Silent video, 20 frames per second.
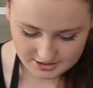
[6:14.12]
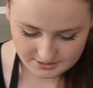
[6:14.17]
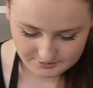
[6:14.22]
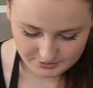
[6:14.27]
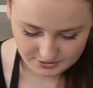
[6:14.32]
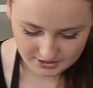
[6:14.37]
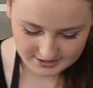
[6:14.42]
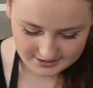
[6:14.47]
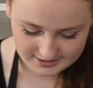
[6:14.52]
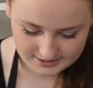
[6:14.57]
So
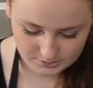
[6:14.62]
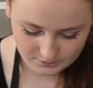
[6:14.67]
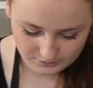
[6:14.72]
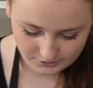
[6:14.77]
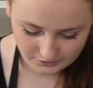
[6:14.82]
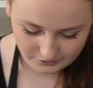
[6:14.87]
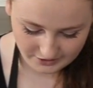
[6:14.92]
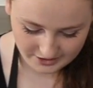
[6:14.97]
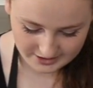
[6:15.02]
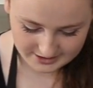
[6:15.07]
put the
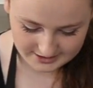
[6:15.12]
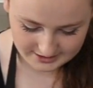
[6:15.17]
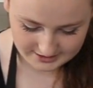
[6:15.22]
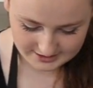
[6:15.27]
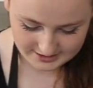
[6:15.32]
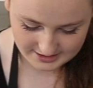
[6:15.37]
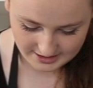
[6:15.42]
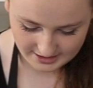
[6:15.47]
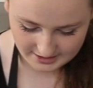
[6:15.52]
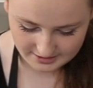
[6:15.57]
silver
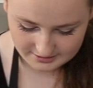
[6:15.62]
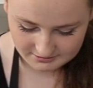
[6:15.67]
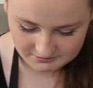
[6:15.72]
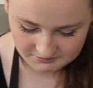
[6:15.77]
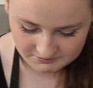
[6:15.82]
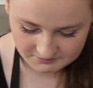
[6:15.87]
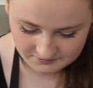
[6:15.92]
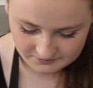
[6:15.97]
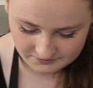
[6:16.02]
facing down,